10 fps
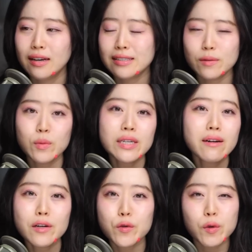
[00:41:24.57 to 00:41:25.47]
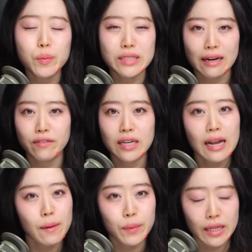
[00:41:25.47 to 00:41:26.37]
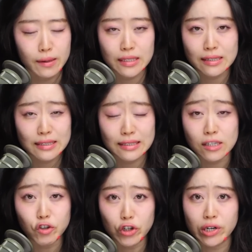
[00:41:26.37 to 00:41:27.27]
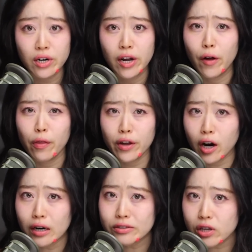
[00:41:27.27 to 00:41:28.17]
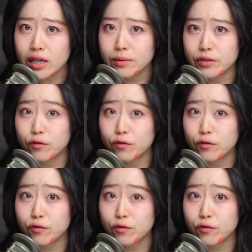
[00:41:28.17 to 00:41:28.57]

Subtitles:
Someone in our group was having an epileptic seizure. The guards thought he was